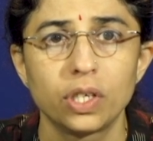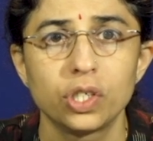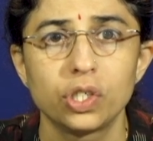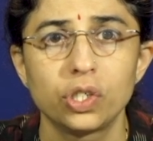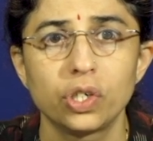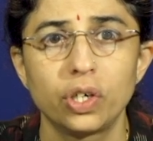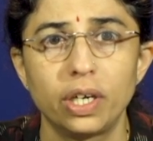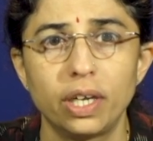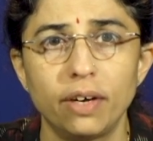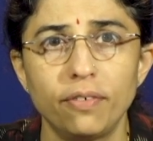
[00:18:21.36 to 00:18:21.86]

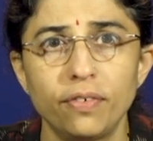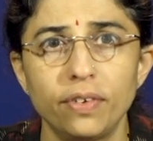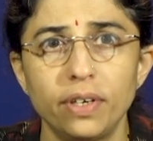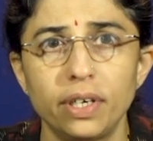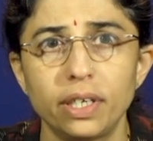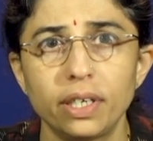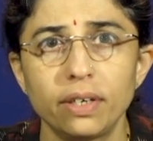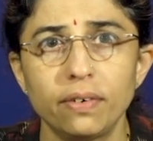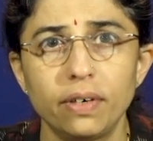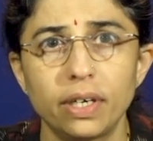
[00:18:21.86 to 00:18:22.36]
So,
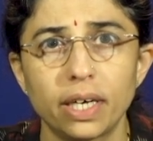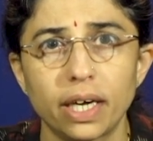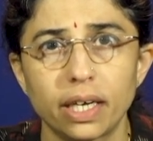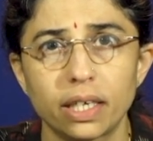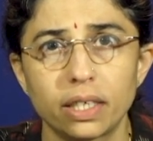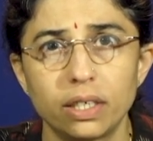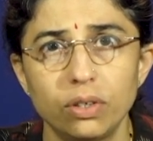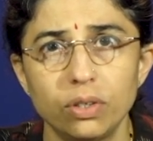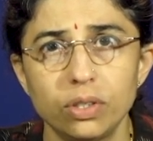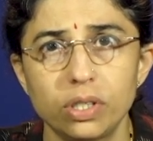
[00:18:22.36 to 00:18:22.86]
definitive
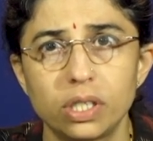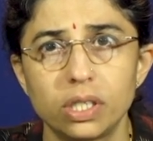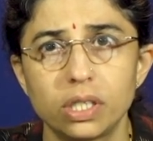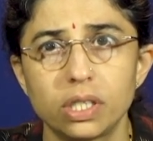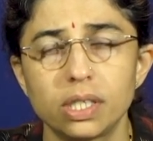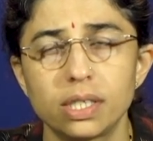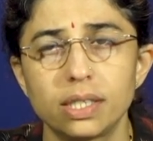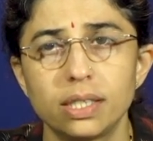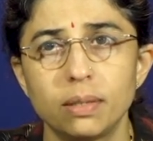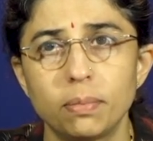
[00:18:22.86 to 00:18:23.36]

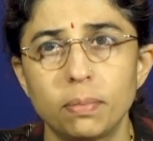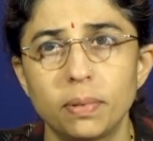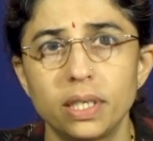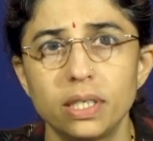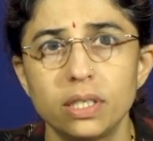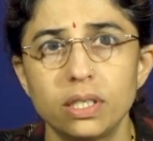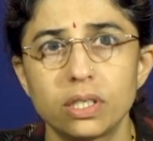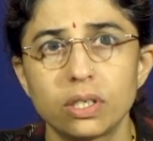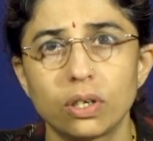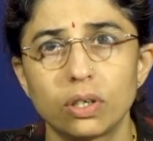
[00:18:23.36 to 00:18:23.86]
diagnosis
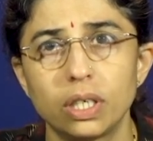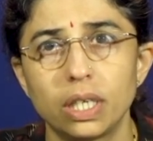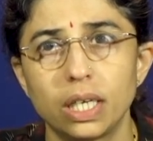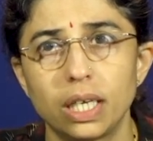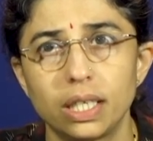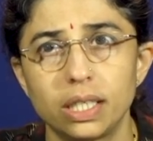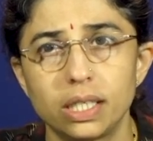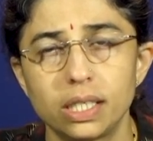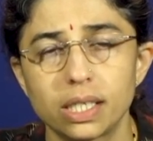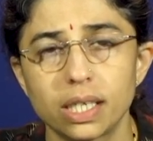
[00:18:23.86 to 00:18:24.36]
depends on
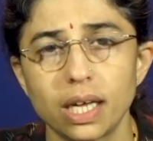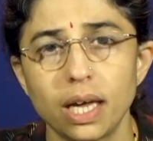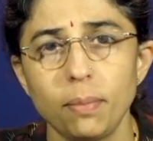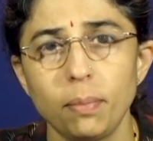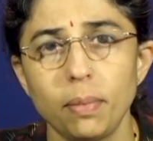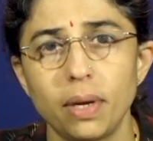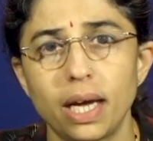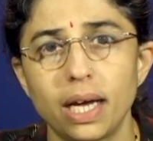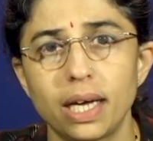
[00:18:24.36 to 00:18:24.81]
enzyme